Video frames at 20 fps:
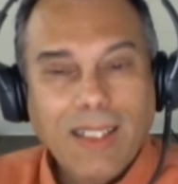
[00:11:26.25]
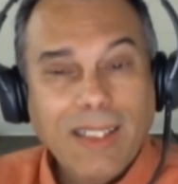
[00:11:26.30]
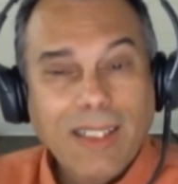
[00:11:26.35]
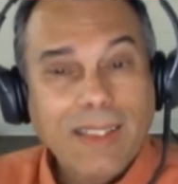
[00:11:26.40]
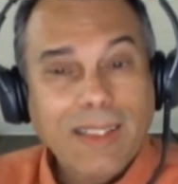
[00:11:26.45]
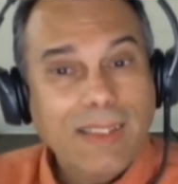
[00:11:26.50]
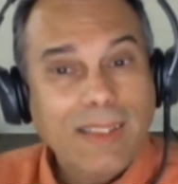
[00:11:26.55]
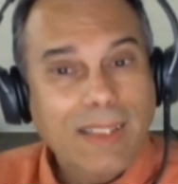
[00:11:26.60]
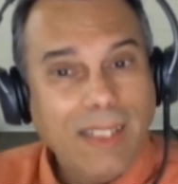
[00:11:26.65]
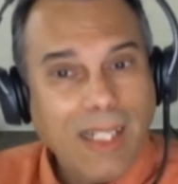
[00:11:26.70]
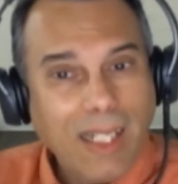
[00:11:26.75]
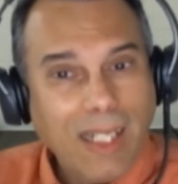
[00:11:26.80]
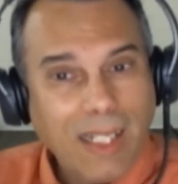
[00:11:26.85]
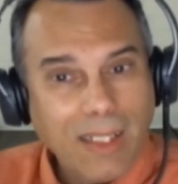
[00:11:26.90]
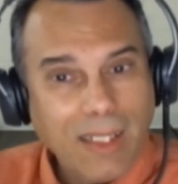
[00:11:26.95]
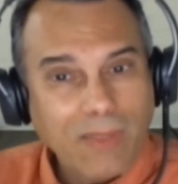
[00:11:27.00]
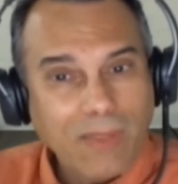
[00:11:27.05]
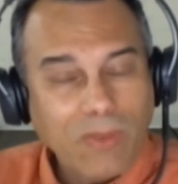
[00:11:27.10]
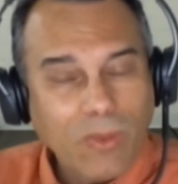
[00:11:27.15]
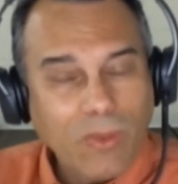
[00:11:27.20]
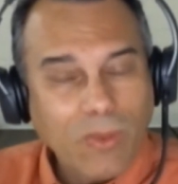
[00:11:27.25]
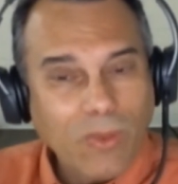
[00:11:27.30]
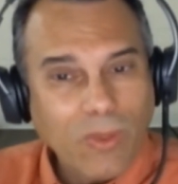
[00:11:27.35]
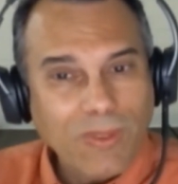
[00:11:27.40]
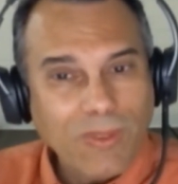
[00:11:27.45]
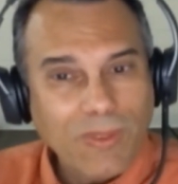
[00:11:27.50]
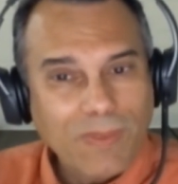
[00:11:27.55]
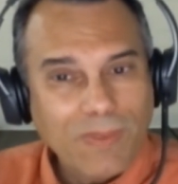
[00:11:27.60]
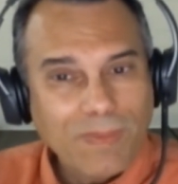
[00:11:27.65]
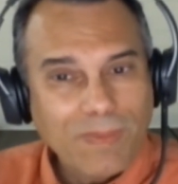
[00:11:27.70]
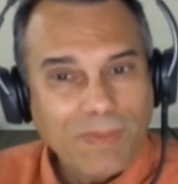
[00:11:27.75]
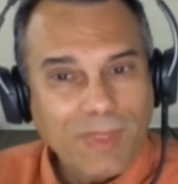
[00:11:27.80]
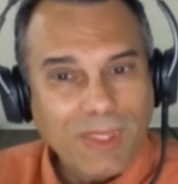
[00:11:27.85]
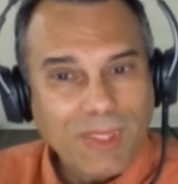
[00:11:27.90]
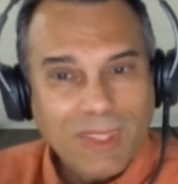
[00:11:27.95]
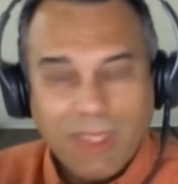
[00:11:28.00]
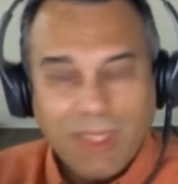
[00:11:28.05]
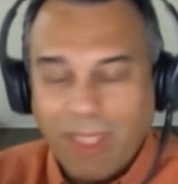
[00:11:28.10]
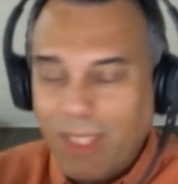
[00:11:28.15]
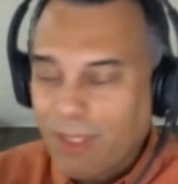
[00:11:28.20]
that, of course,
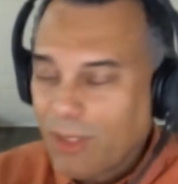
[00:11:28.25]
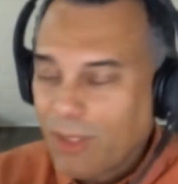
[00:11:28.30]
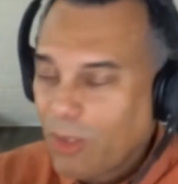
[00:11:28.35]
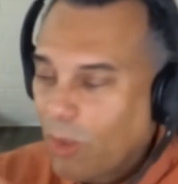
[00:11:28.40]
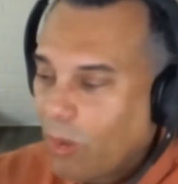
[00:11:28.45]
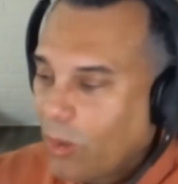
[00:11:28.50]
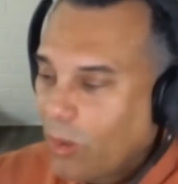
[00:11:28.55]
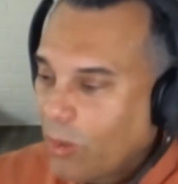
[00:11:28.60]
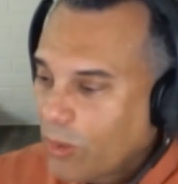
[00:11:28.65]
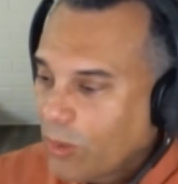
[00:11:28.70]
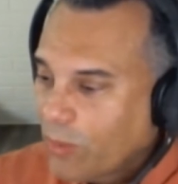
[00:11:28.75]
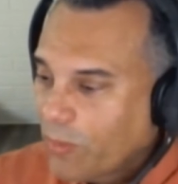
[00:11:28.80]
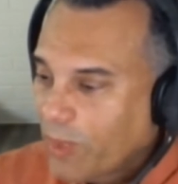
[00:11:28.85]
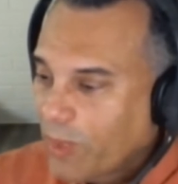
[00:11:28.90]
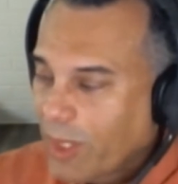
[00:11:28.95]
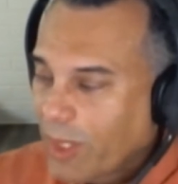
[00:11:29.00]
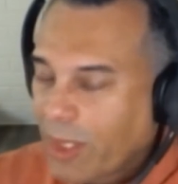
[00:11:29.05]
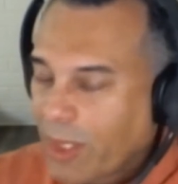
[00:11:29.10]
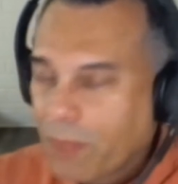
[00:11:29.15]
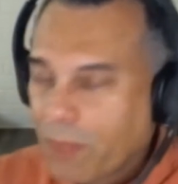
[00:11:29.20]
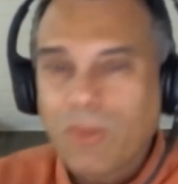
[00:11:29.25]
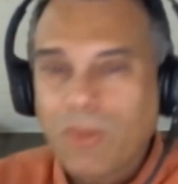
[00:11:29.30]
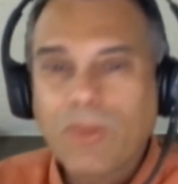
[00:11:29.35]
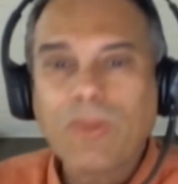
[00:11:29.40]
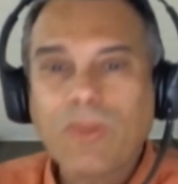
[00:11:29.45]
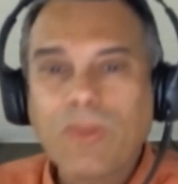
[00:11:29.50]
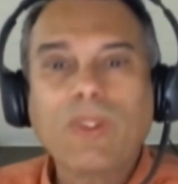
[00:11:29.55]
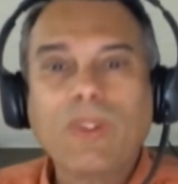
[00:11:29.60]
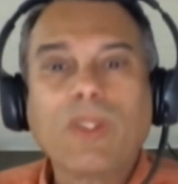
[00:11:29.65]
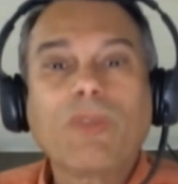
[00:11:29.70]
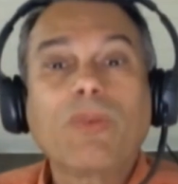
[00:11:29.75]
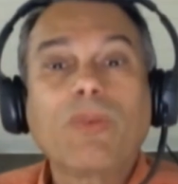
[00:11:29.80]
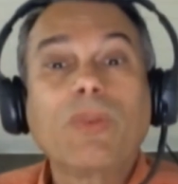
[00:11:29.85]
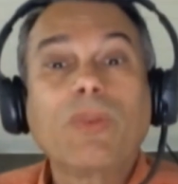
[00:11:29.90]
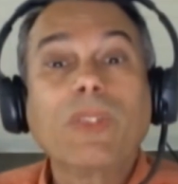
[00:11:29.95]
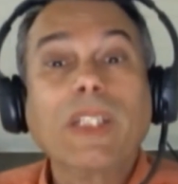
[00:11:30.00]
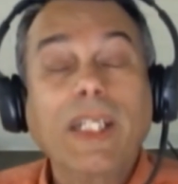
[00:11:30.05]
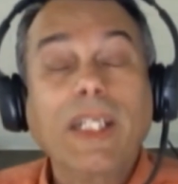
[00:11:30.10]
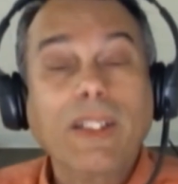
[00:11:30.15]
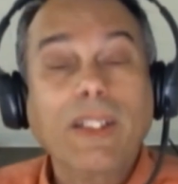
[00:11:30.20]
scale it all the way up to the
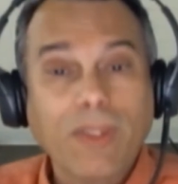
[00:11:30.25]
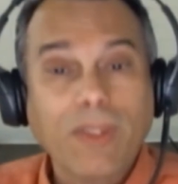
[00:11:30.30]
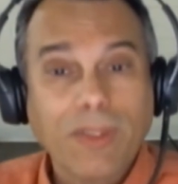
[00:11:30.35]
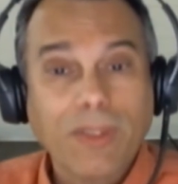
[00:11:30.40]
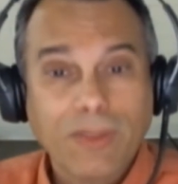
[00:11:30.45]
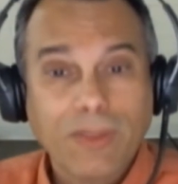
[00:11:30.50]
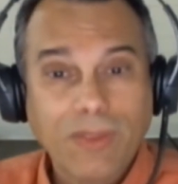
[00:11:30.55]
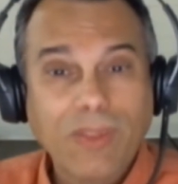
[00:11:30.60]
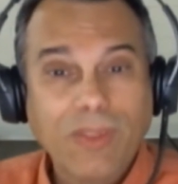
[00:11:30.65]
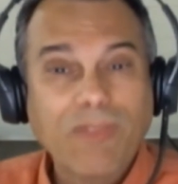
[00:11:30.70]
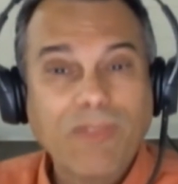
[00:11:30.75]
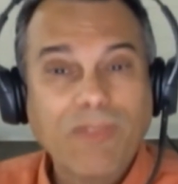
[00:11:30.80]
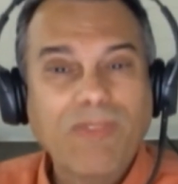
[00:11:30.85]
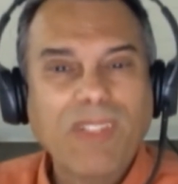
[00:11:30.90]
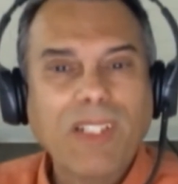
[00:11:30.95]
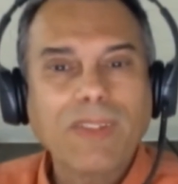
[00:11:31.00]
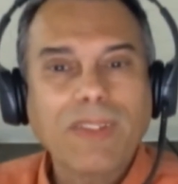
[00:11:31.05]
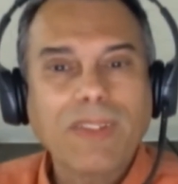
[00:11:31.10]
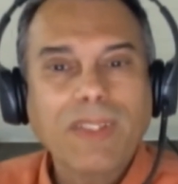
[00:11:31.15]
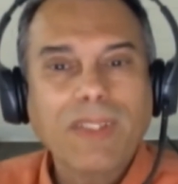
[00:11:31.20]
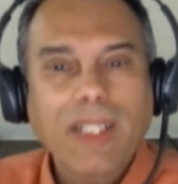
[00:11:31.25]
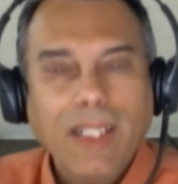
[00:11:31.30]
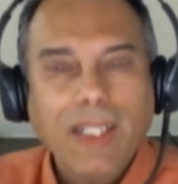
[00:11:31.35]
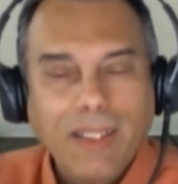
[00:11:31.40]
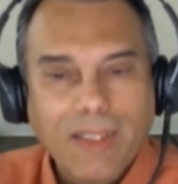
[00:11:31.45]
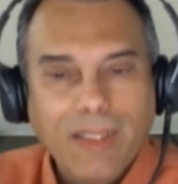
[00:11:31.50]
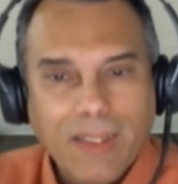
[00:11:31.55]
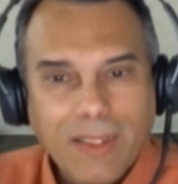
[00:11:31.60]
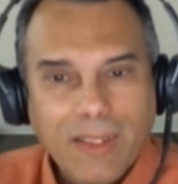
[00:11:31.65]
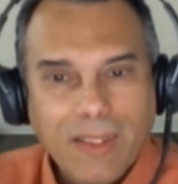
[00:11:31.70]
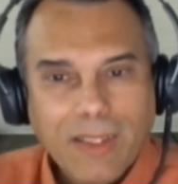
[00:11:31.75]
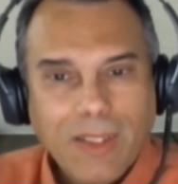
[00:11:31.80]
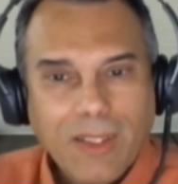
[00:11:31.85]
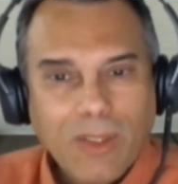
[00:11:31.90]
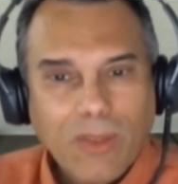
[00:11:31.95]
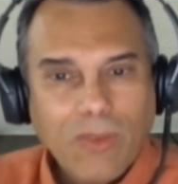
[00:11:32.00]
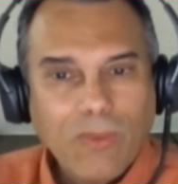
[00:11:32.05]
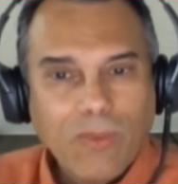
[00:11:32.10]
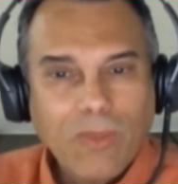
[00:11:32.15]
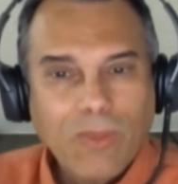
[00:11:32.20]
creator, to the fountainhead,
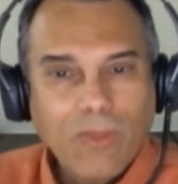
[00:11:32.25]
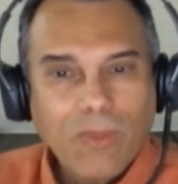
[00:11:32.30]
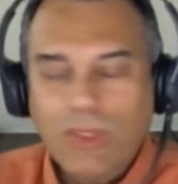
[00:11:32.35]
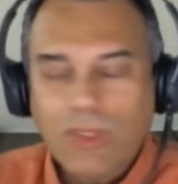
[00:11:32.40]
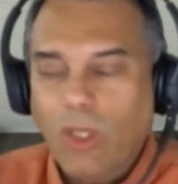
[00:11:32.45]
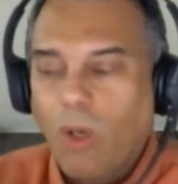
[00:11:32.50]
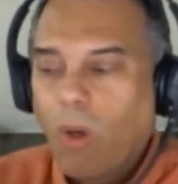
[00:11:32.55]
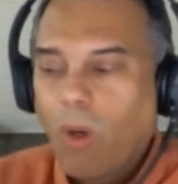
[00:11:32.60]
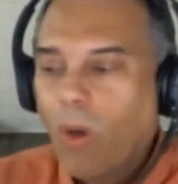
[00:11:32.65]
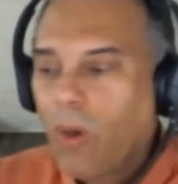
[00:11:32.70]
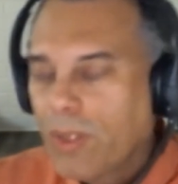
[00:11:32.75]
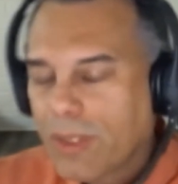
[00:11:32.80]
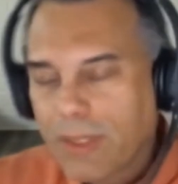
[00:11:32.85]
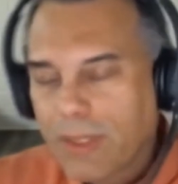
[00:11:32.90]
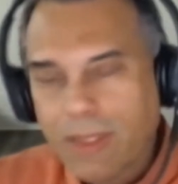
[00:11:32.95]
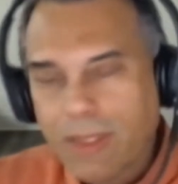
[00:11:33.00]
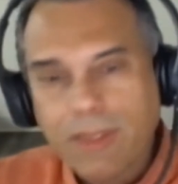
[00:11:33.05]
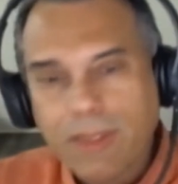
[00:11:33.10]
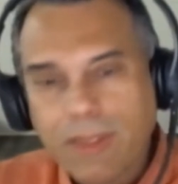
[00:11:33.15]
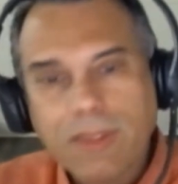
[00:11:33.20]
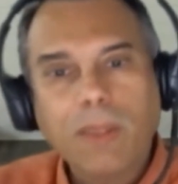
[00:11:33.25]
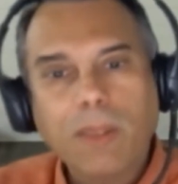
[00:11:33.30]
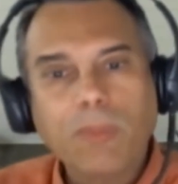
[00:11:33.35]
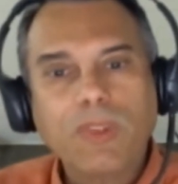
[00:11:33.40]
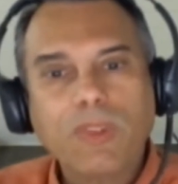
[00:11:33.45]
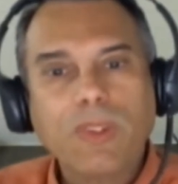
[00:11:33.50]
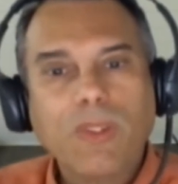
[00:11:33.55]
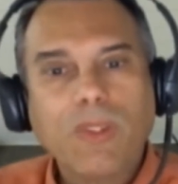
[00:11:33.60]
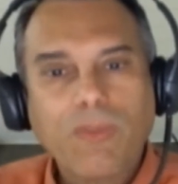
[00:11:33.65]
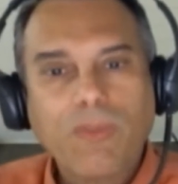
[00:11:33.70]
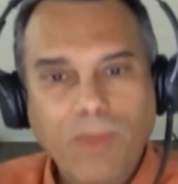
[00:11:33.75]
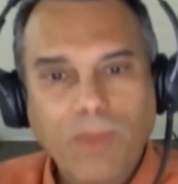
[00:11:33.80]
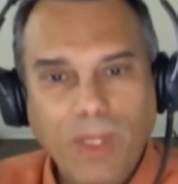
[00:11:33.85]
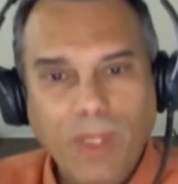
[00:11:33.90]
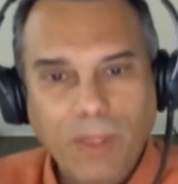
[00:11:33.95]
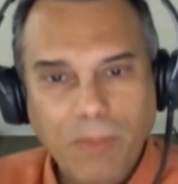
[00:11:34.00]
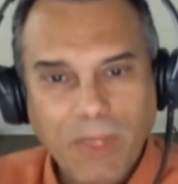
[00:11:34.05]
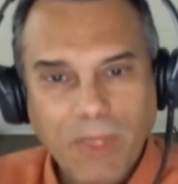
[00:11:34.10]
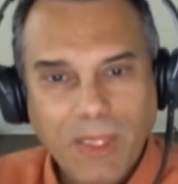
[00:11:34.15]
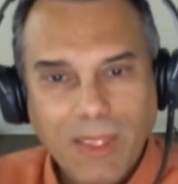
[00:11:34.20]
whence all of this comes
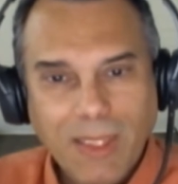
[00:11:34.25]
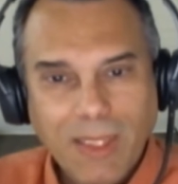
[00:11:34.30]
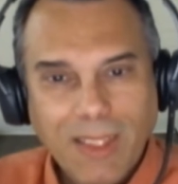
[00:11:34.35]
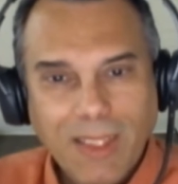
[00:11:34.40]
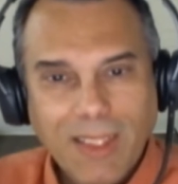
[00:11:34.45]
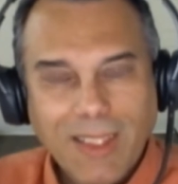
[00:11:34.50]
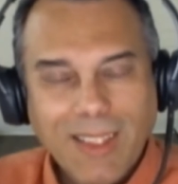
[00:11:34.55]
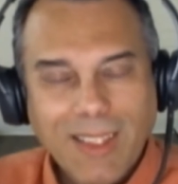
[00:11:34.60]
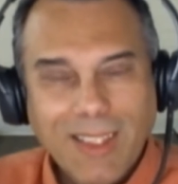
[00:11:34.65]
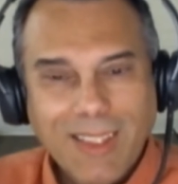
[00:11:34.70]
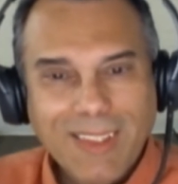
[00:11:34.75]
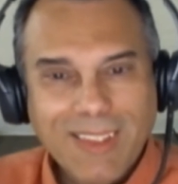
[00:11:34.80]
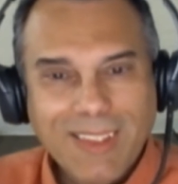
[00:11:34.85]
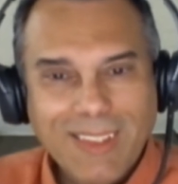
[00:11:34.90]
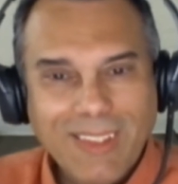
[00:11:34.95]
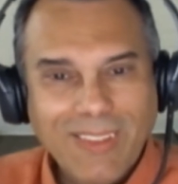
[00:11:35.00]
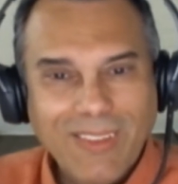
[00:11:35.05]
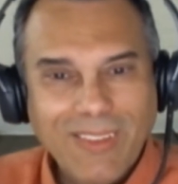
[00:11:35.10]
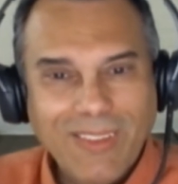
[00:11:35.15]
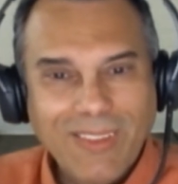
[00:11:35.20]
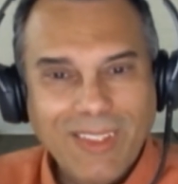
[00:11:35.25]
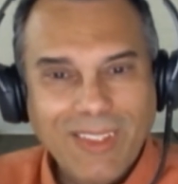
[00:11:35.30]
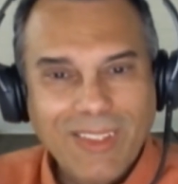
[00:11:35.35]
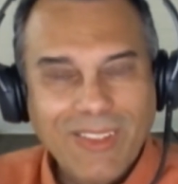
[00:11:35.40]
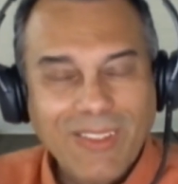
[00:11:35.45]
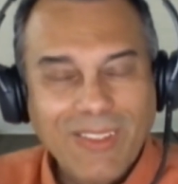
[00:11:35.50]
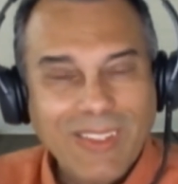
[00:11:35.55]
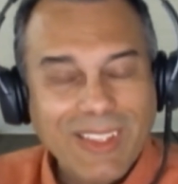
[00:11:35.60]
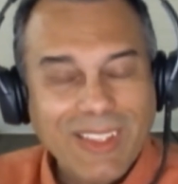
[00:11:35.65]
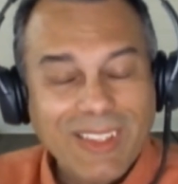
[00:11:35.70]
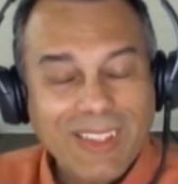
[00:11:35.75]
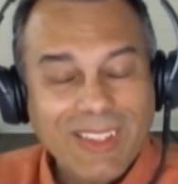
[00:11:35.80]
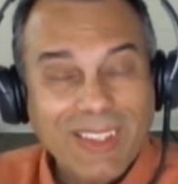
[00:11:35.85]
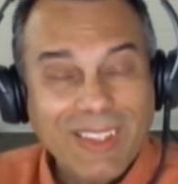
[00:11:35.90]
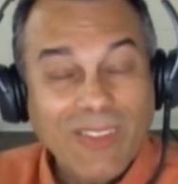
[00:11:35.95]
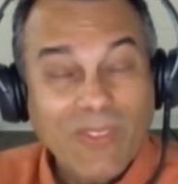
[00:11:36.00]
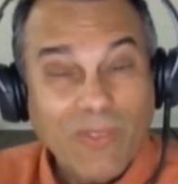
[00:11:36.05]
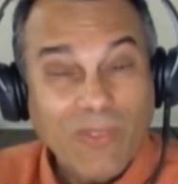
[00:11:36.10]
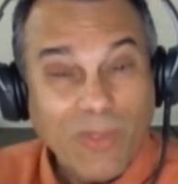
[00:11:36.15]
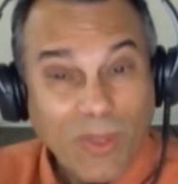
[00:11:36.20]
from. So, as you can
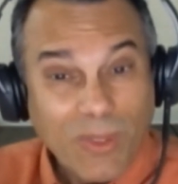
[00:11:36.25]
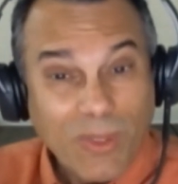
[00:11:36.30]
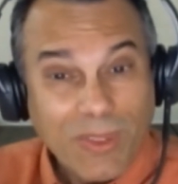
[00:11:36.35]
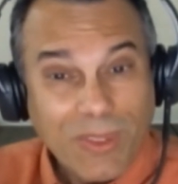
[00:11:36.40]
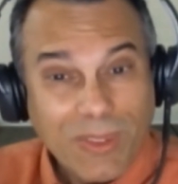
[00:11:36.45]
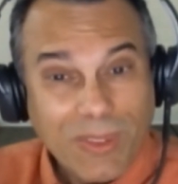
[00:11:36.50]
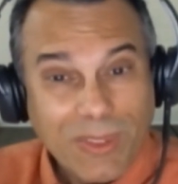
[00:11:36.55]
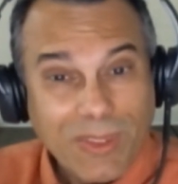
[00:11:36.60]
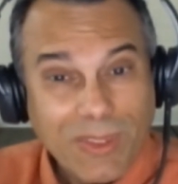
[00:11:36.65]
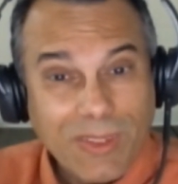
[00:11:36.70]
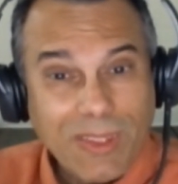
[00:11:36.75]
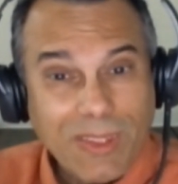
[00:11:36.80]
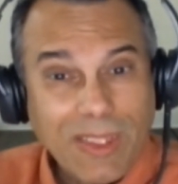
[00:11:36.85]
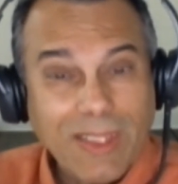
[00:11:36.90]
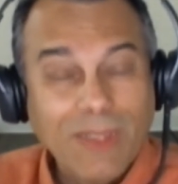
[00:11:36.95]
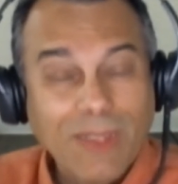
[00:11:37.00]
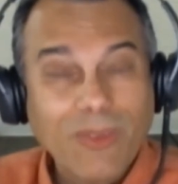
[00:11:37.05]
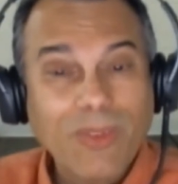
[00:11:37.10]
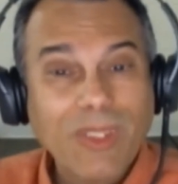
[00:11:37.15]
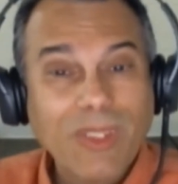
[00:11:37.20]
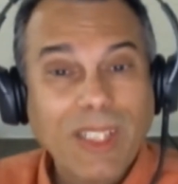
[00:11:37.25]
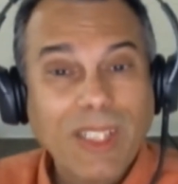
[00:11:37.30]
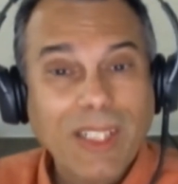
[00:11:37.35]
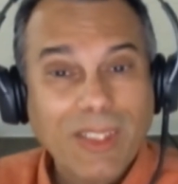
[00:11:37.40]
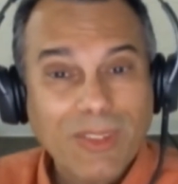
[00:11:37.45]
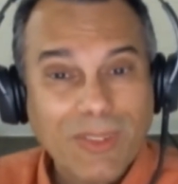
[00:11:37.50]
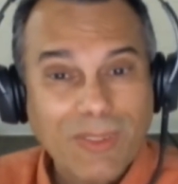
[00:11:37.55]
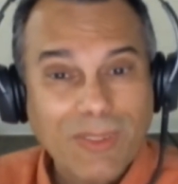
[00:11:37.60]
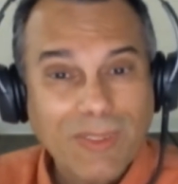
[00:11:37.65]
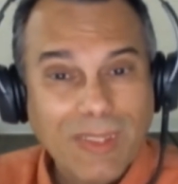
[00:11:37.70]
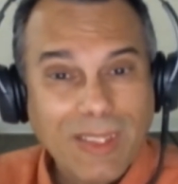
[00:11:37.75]
see, convergence in creation